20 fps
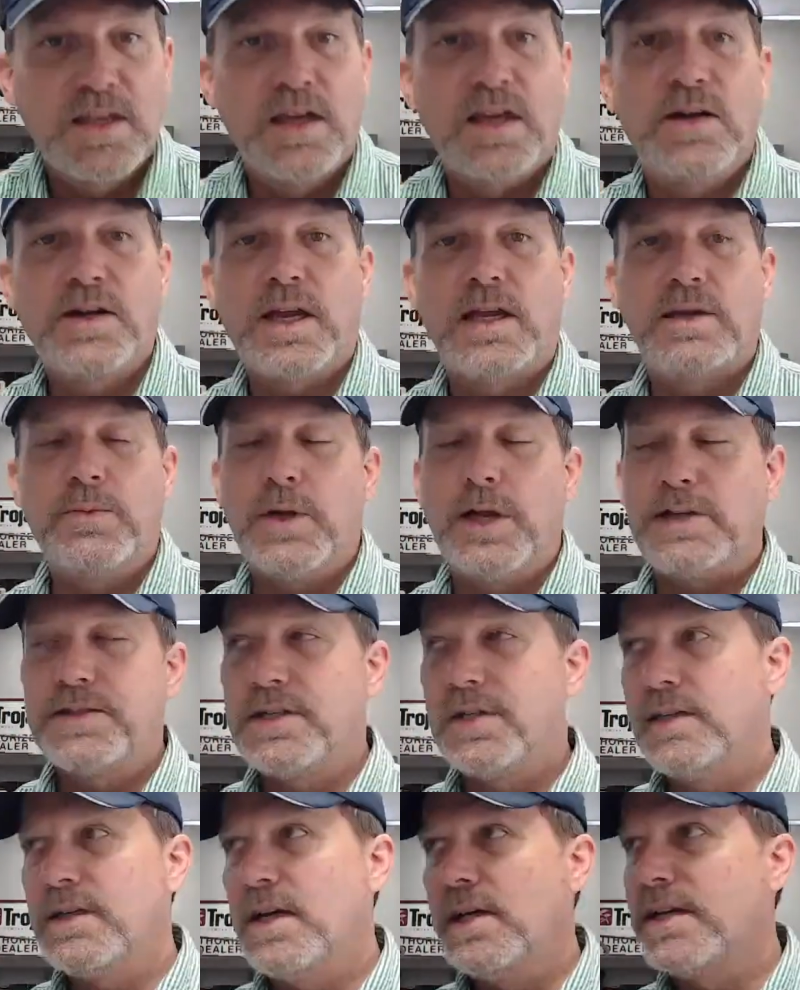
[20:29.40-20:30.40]
Okay, well,
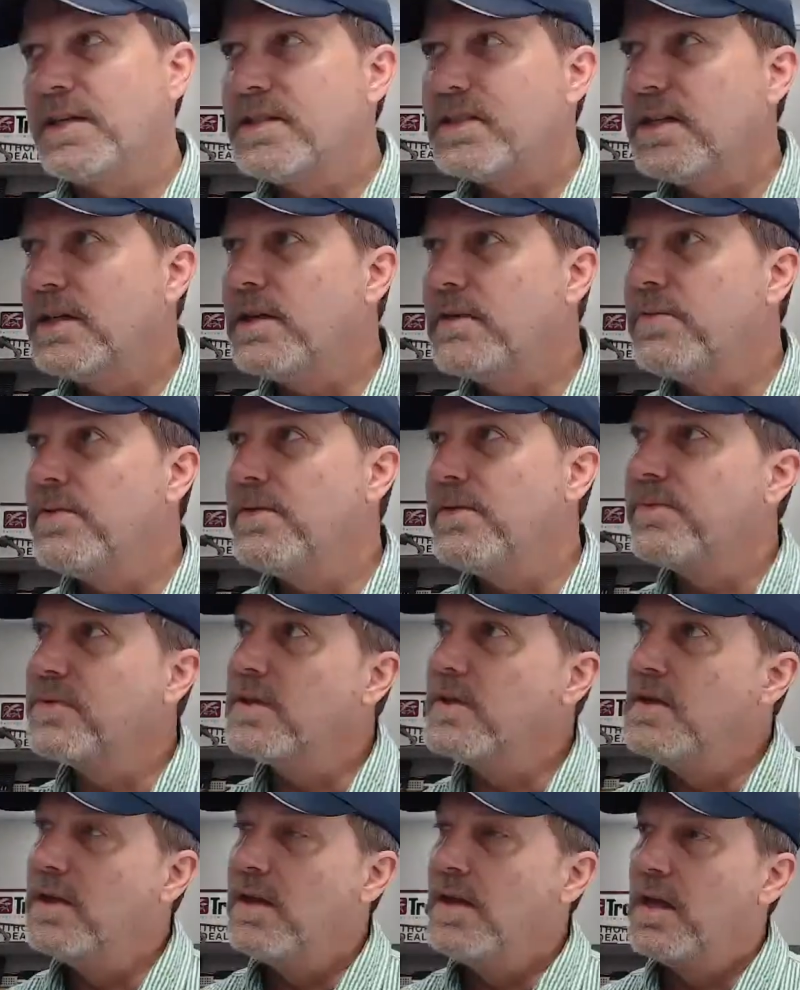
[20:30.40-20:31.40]
I, I can tell you
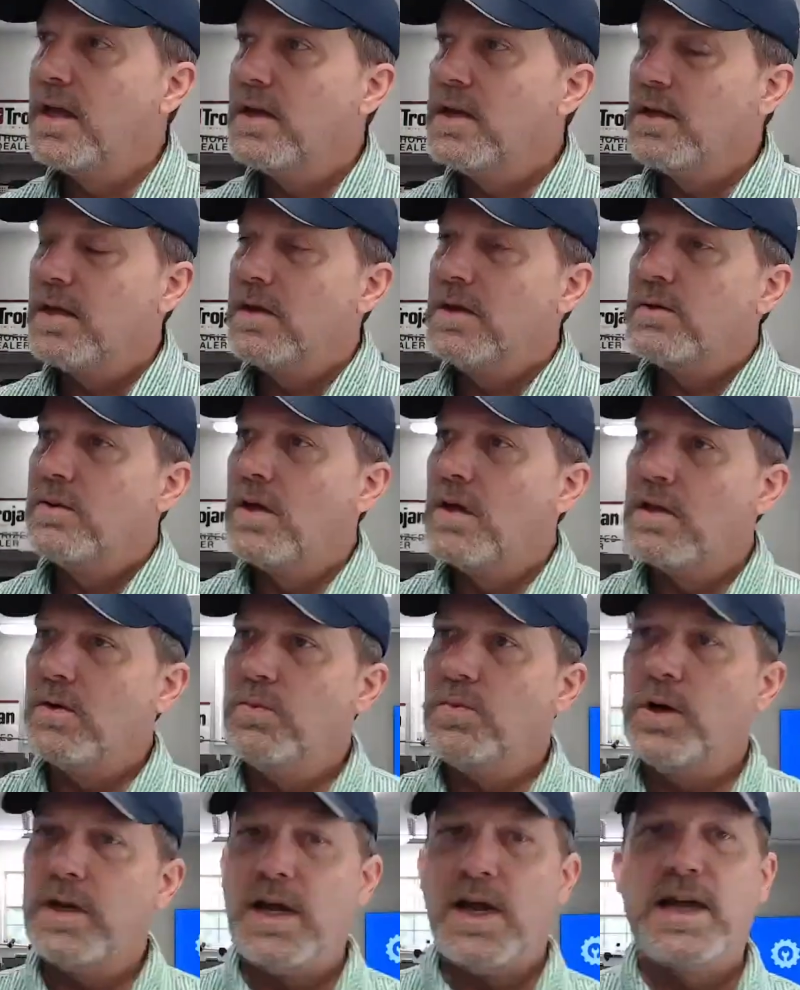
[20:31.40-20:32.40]

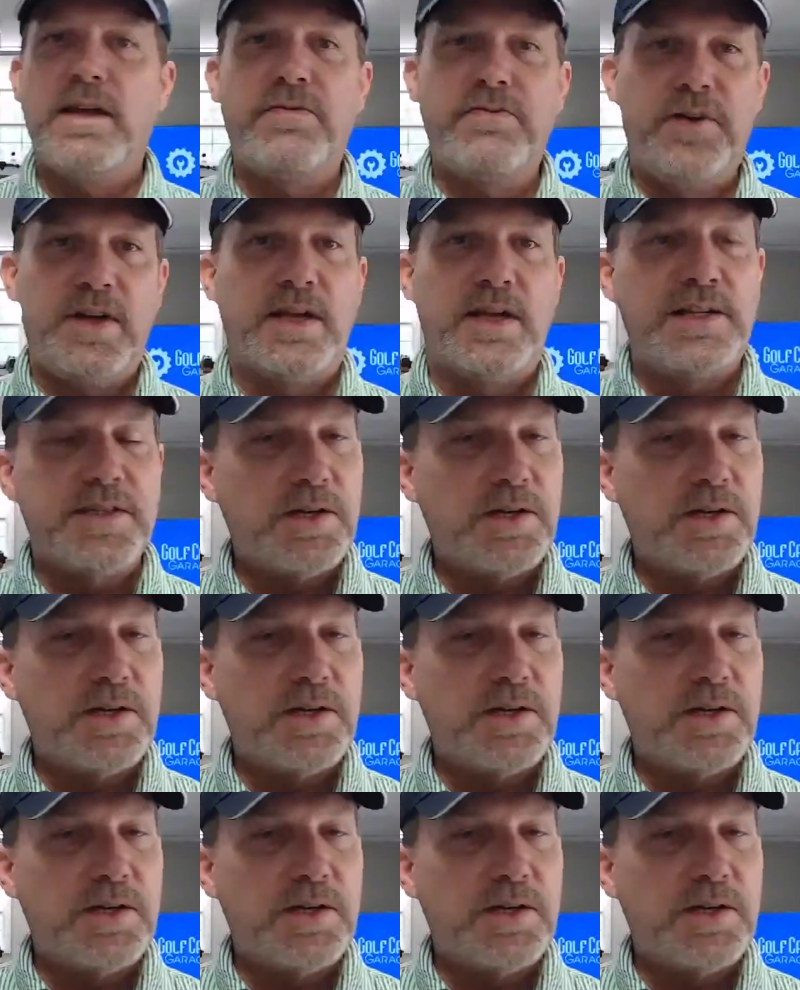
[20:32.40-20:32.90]
what I have found.